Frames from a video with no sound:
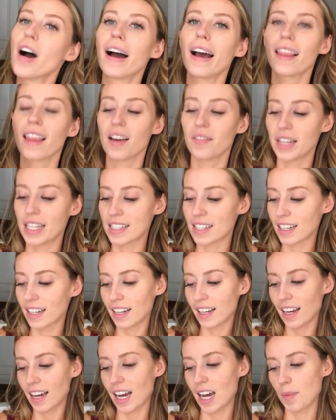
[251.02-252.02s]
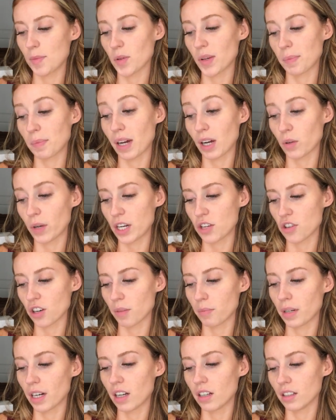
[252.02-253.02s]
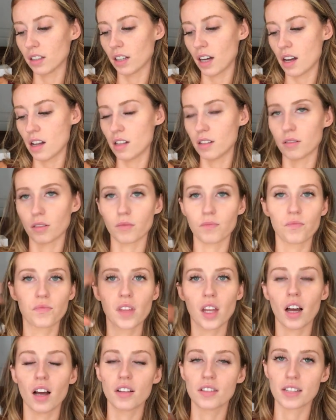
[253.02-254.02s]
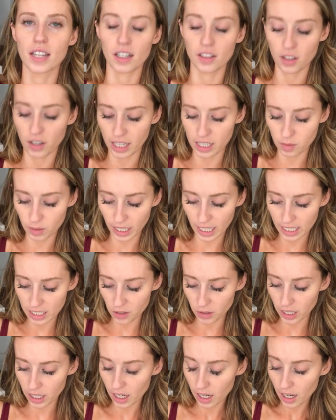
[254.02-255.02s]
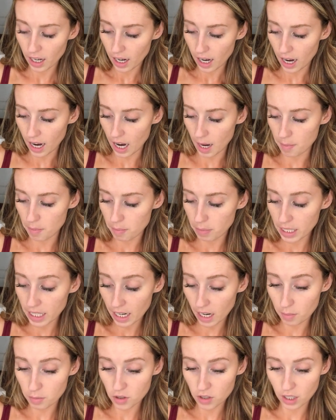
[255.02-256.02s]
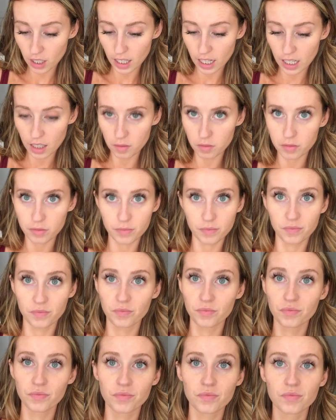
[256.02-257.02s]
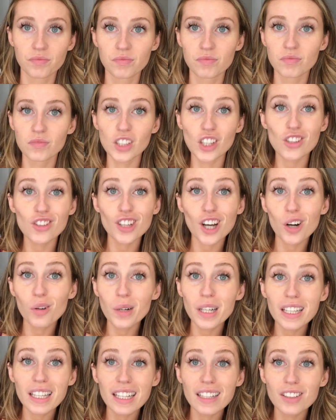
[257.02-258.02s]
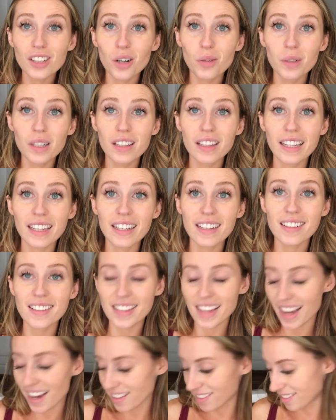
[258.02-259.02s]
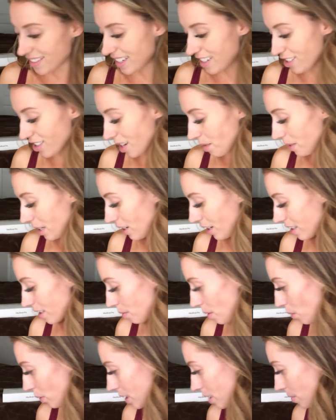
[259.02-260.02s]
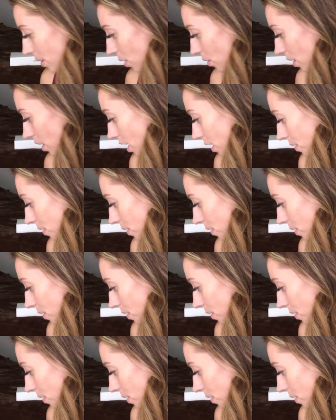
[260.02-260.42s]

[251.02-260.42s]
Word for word: I love it. Um, so I'm not quite sure, but I'll, I'll, I'll tell you guys when I get to it. Um, but yeah, I'm just gonna kind of just go with it, go with things, yeah, and just update you guys about what's been going